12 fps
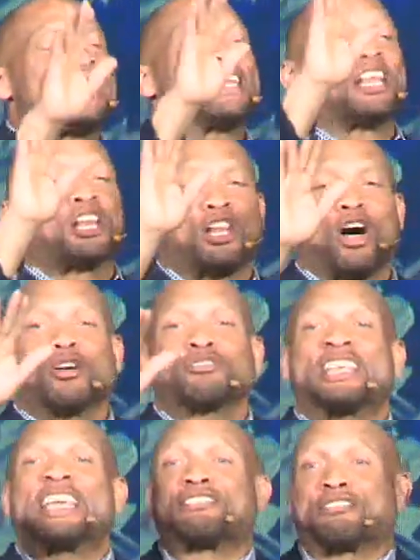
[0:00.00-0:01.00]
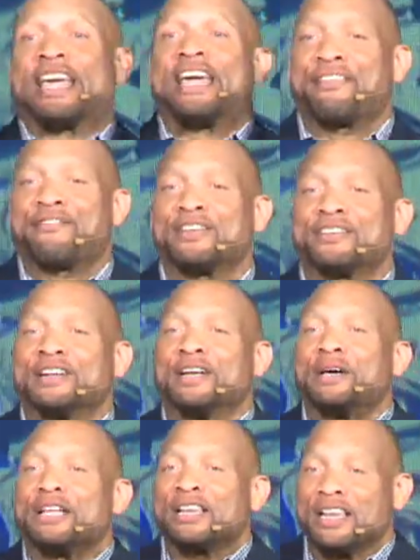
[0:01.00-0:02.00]
He done lost his ever
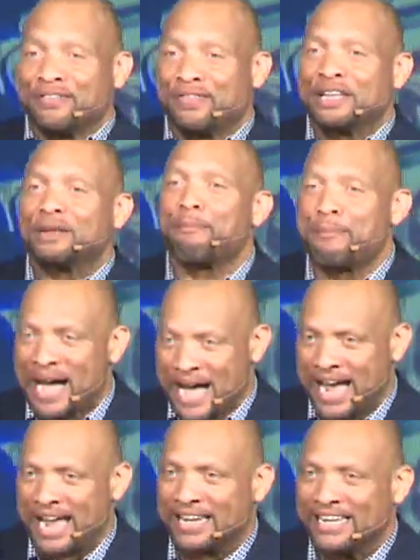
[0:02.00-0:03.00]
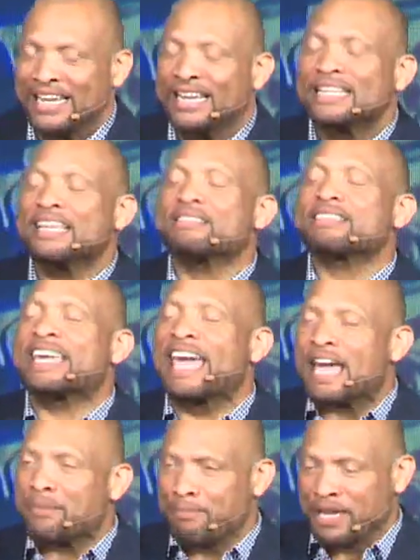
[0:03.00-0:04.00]
living mind. This
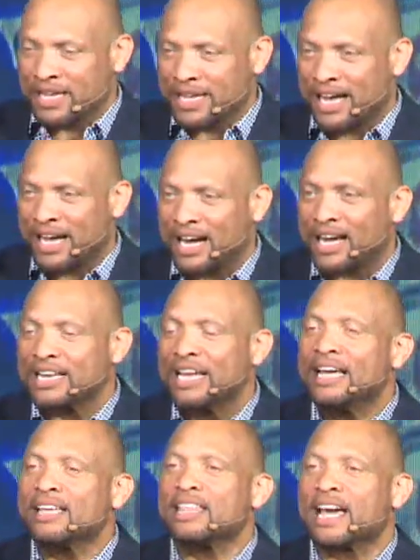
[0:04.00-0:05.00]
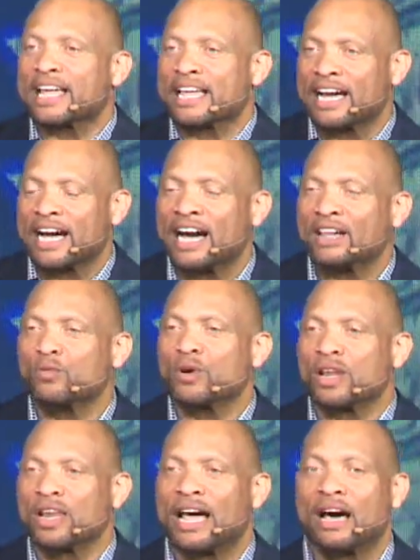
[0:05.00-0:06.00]
can't be God that God
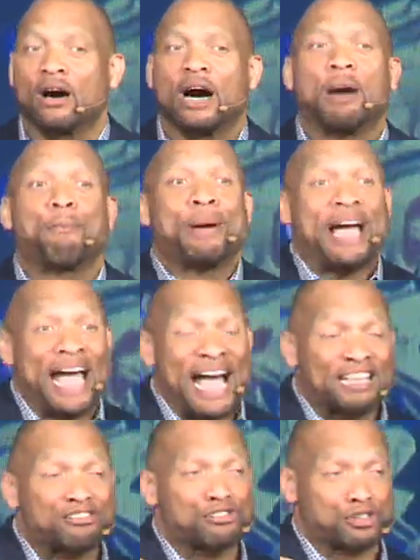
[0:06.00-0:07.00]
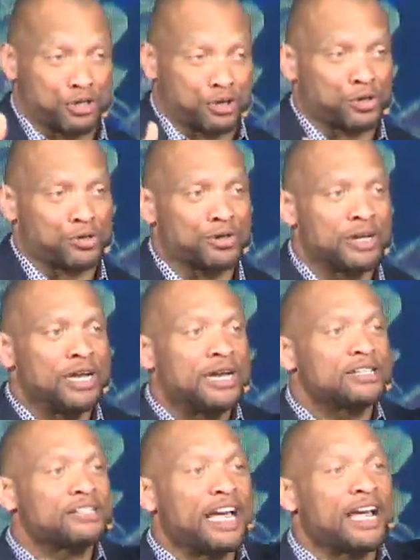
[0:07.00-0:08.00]
would allow a pastor
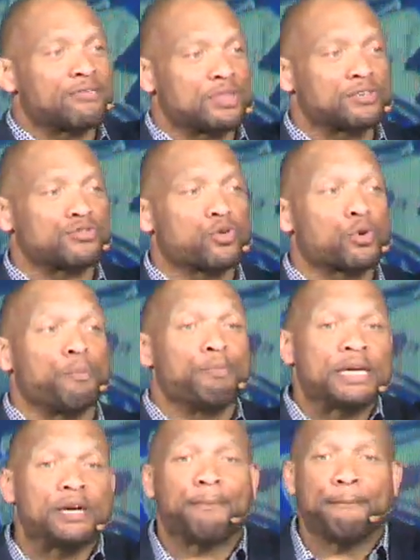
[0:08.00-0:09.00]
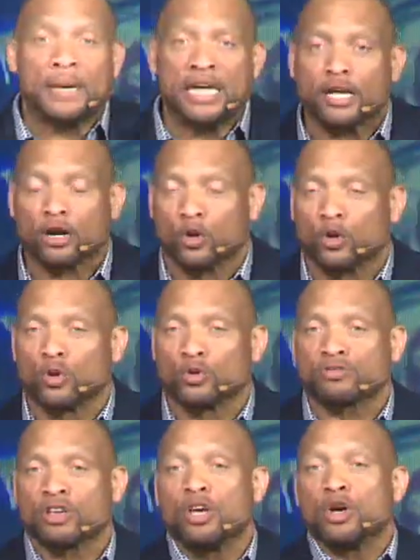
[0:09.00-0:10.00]
to have this group,
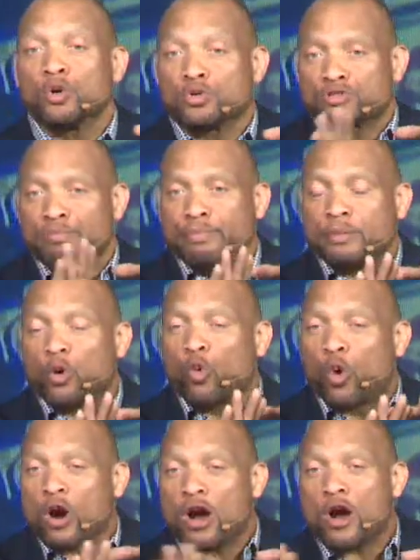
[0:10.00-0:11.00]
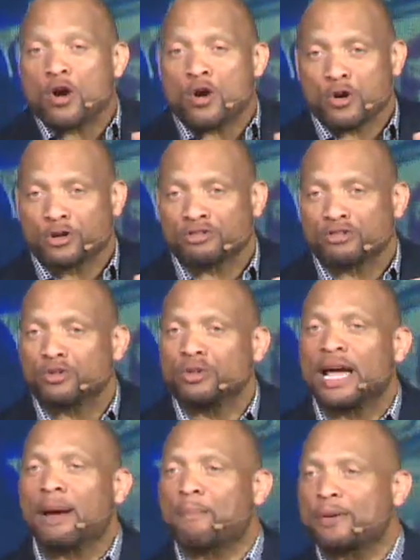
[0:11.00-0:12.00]
Migos, whose words do
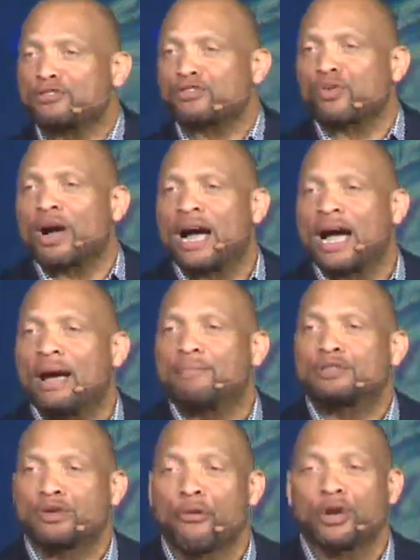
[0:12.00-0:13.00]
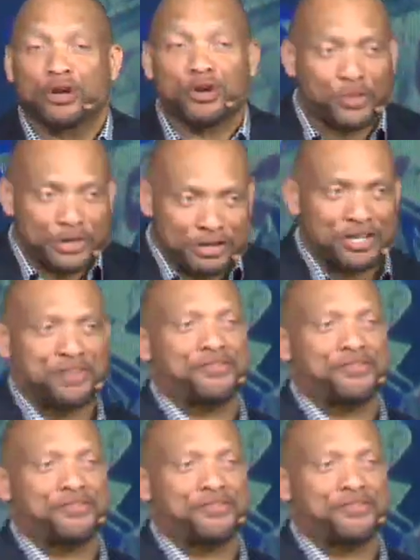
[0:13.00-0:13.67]
not prescribe to the Christian